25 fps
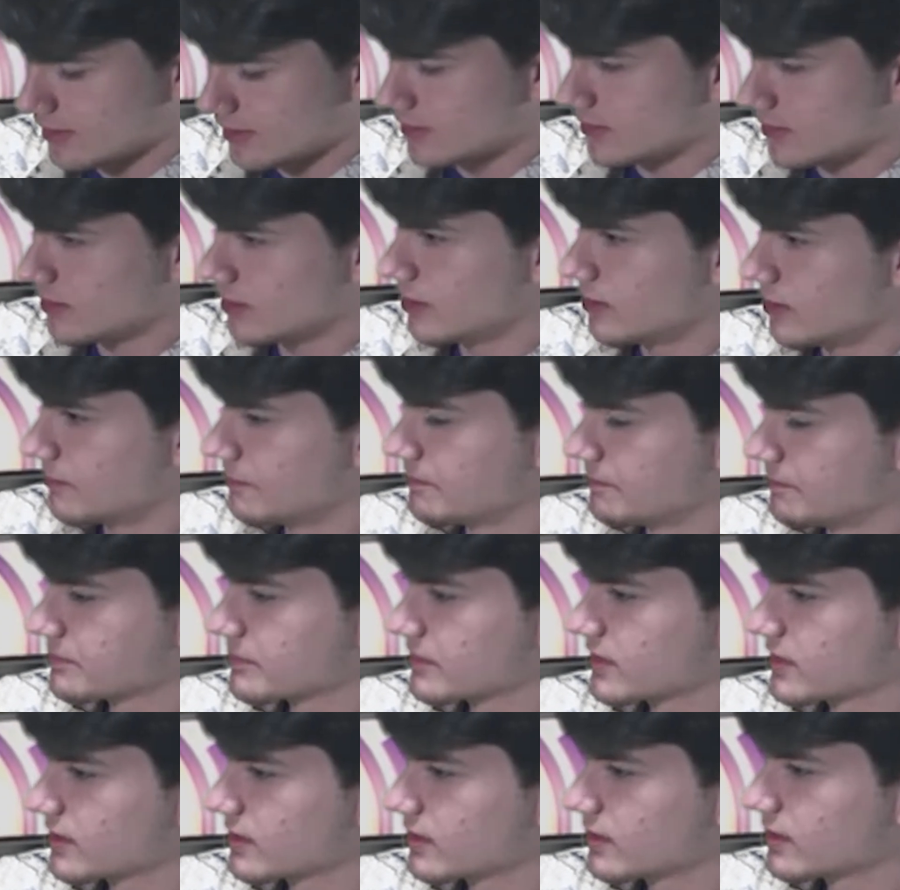Um,
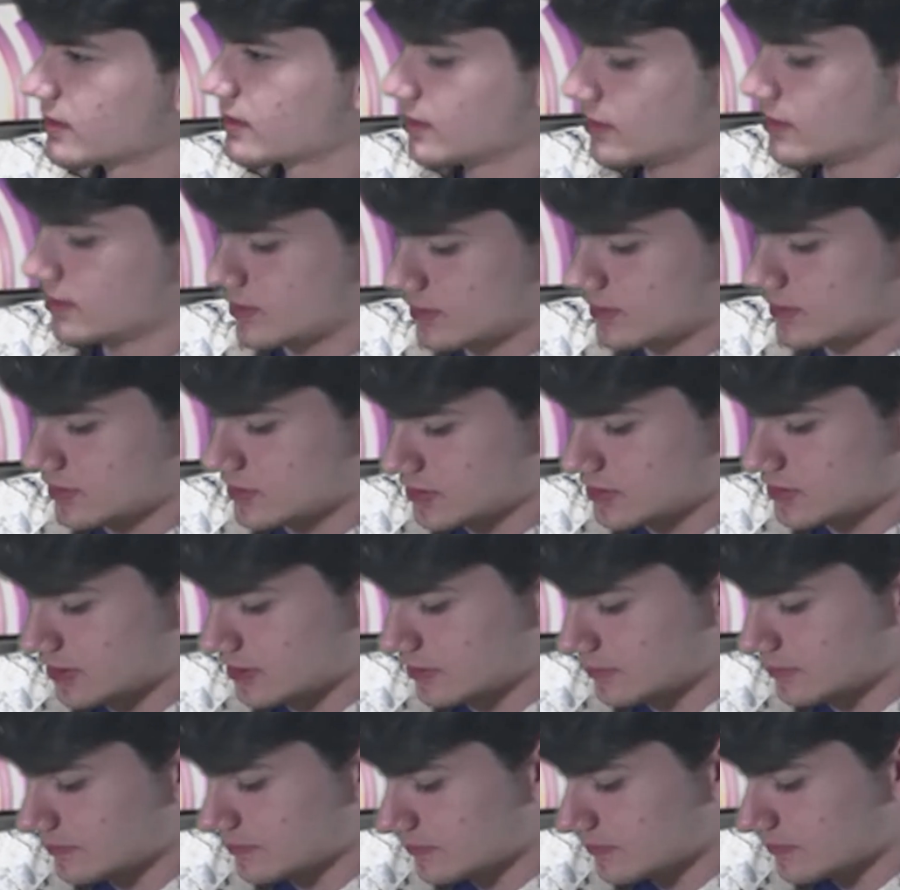
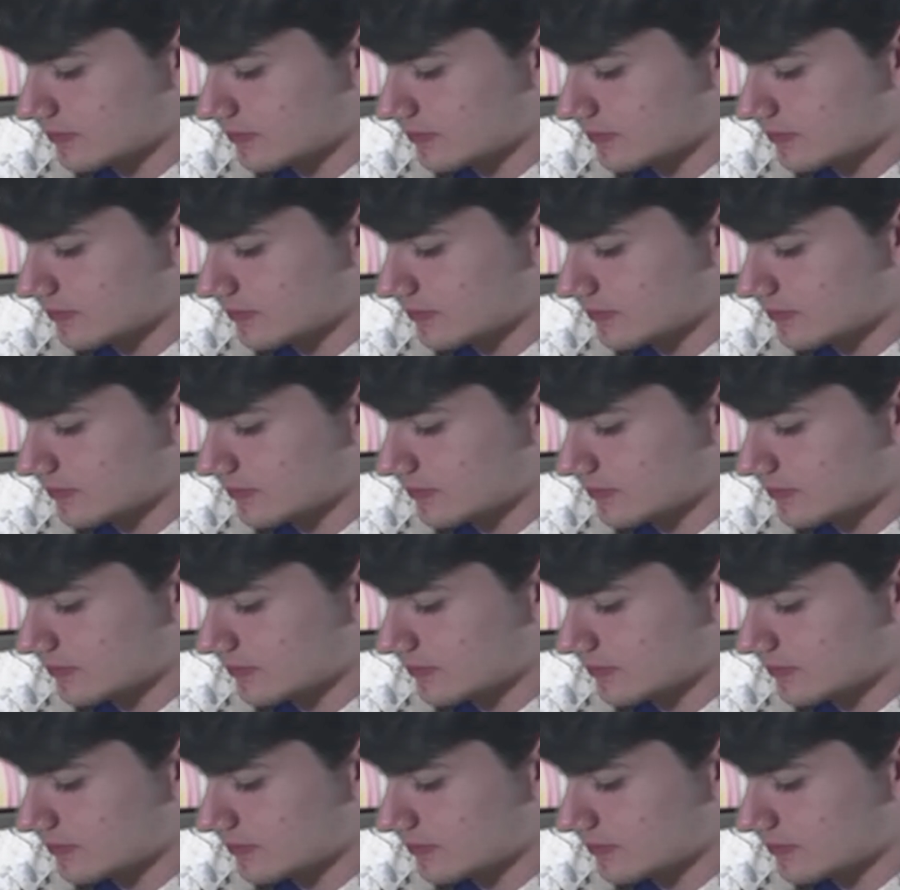so